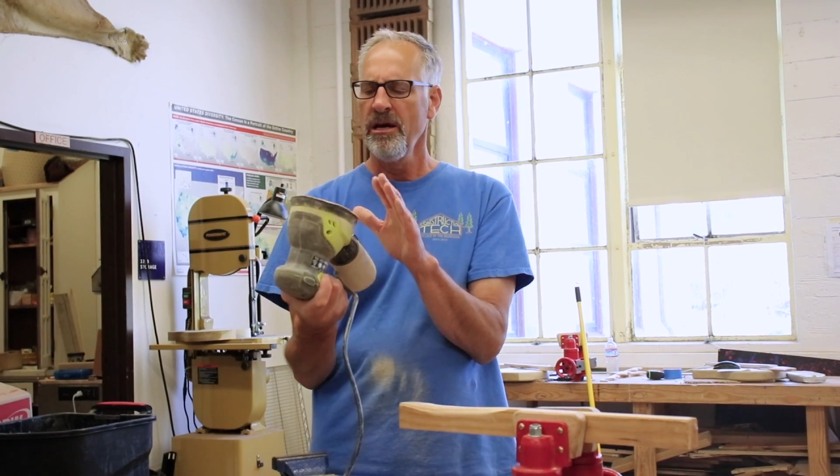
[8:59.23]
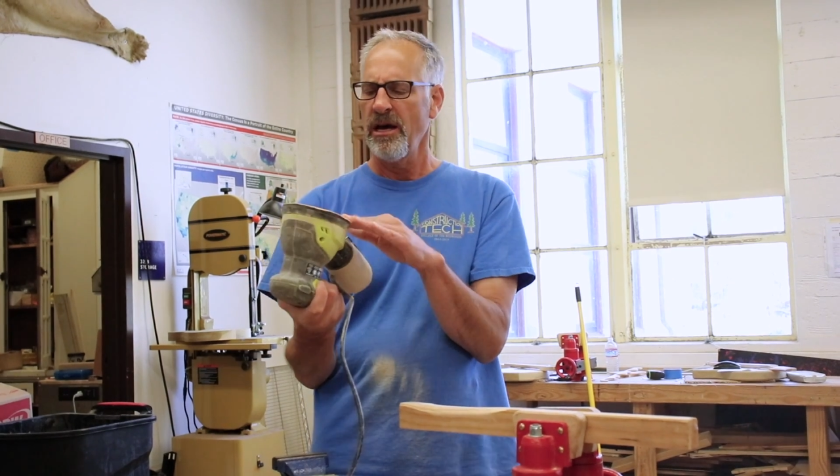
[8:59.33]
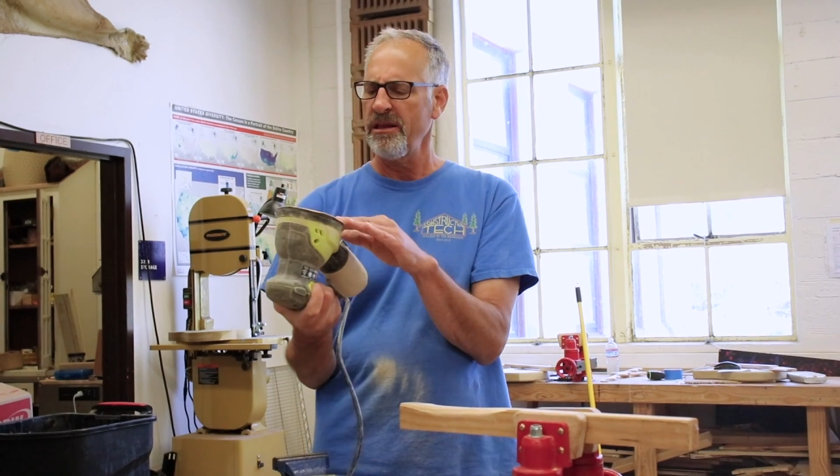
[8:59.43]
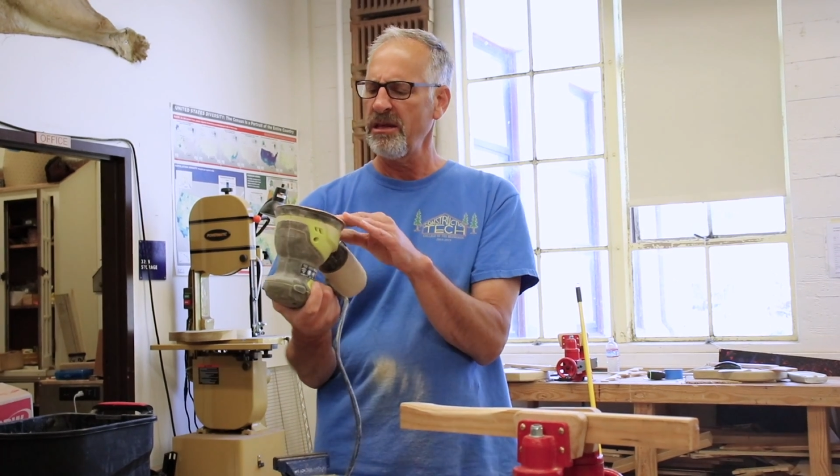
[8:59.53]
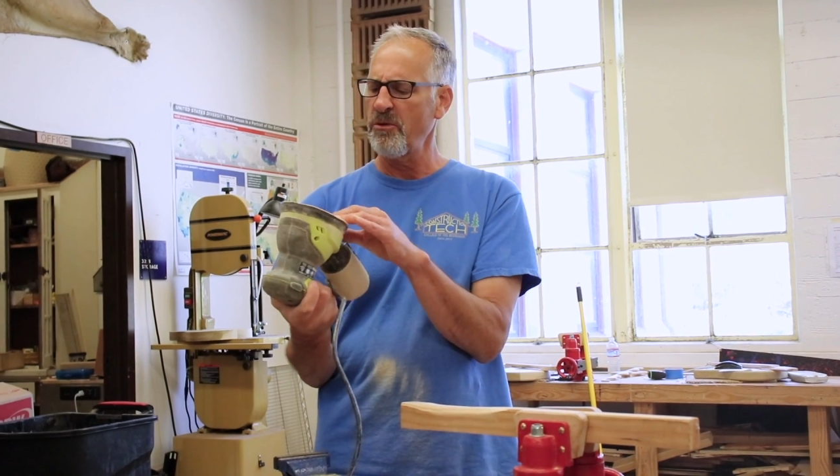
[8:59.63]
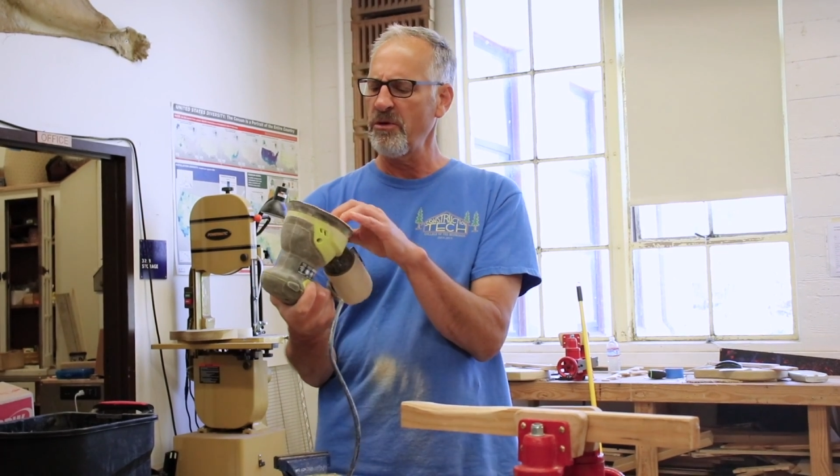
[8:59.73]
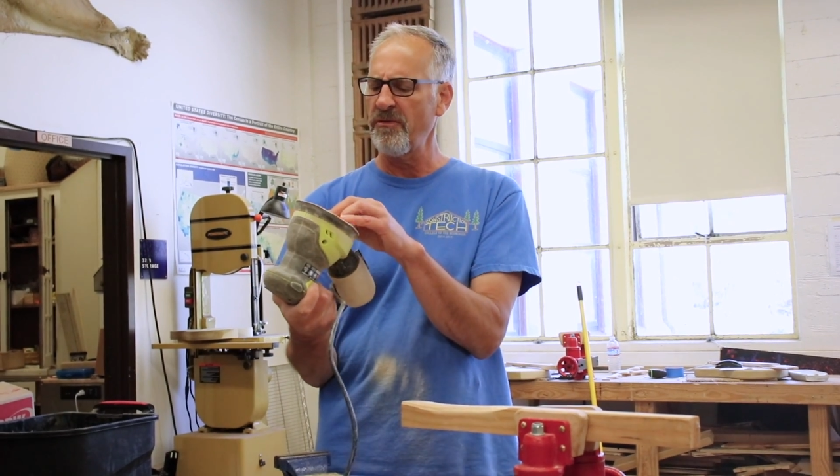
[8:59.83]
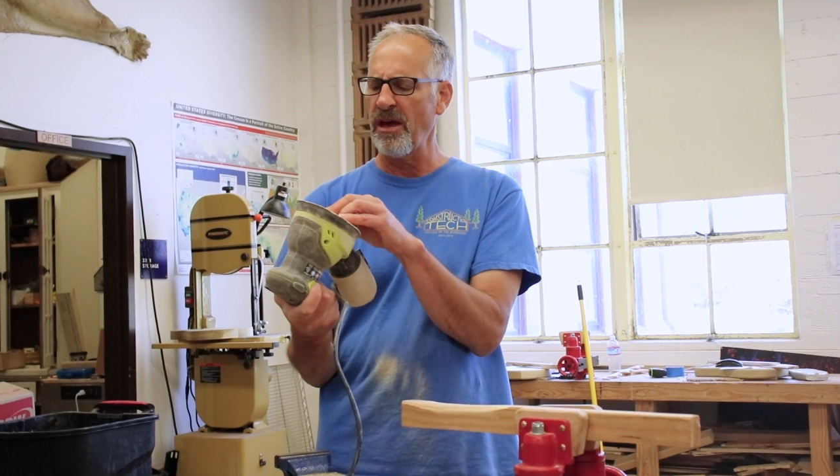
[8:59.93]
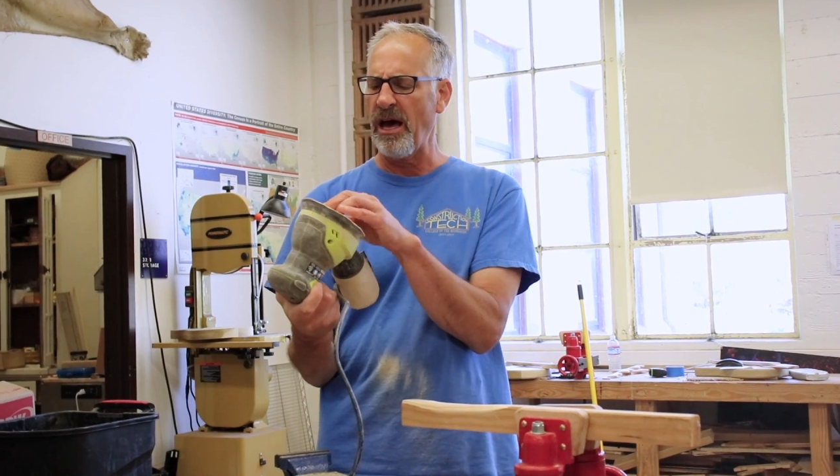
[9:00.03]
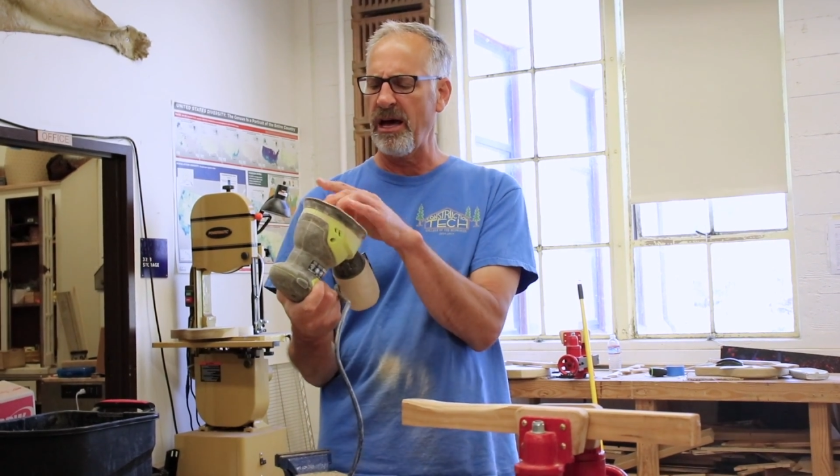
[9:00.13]
I think we've
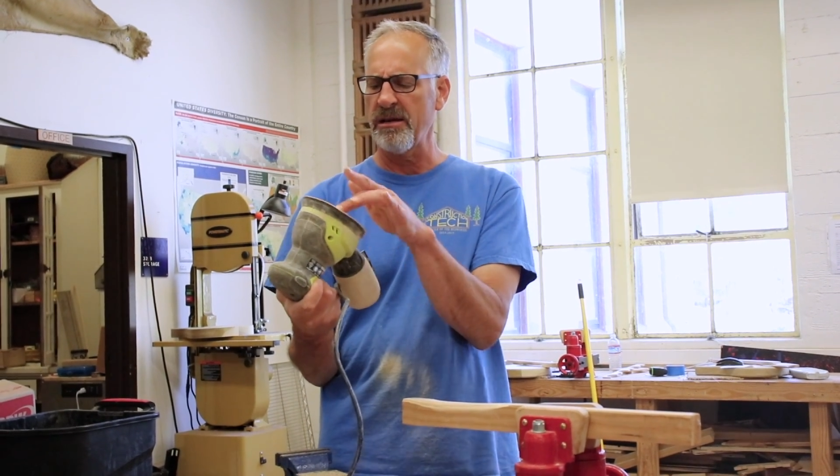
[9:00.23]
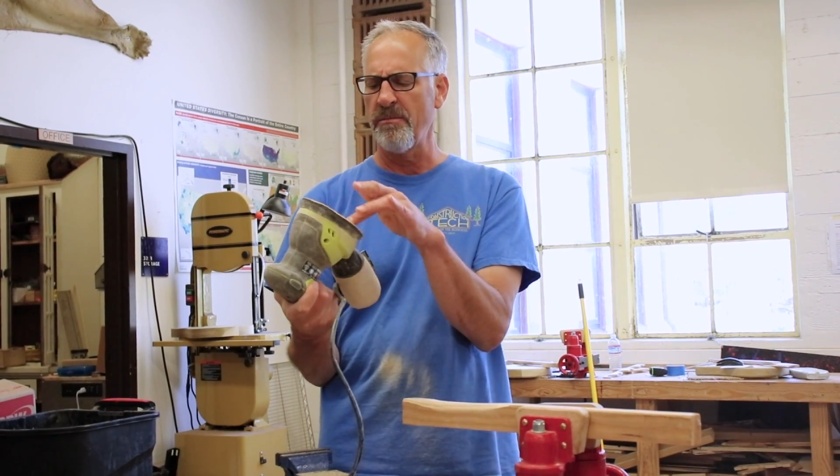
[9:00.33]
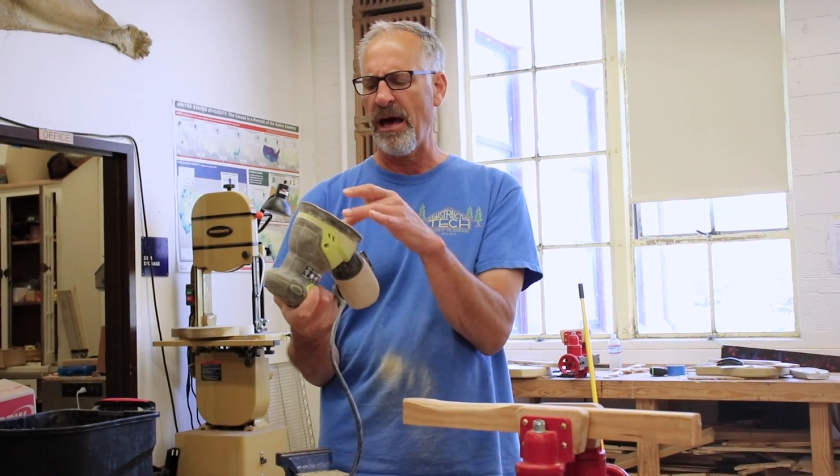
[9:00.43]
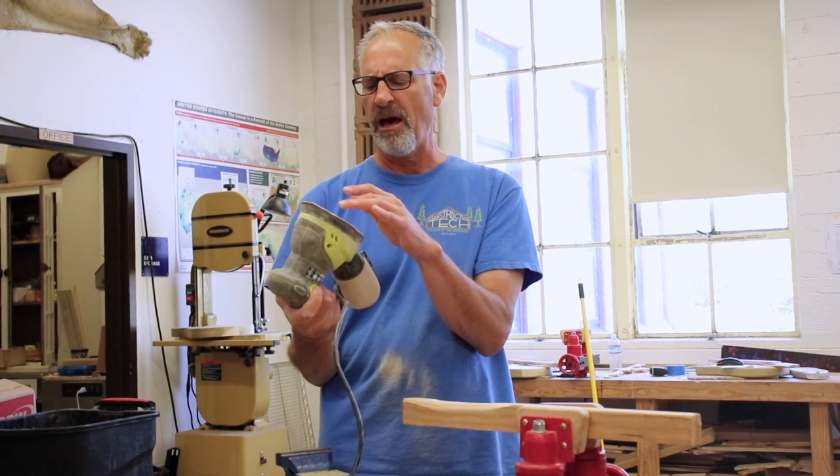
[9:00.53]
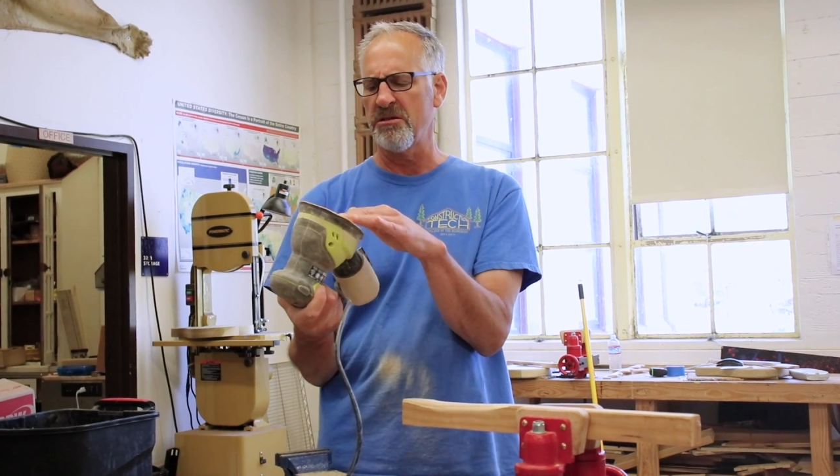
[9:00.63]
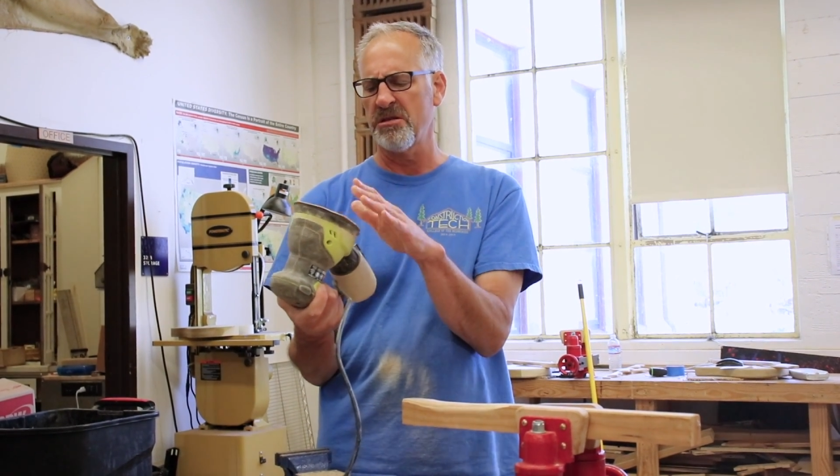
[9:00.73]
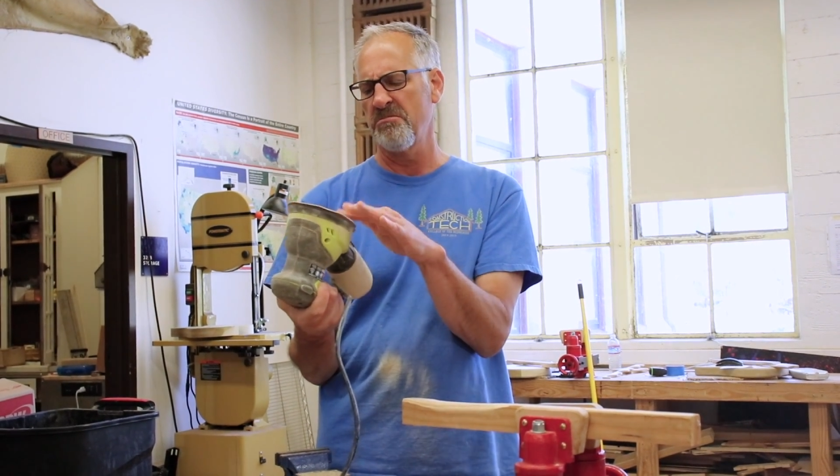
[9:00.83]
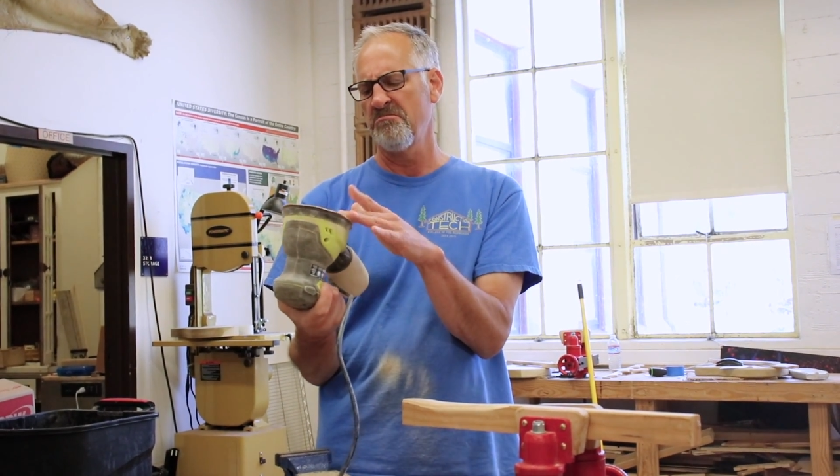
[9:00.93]
got about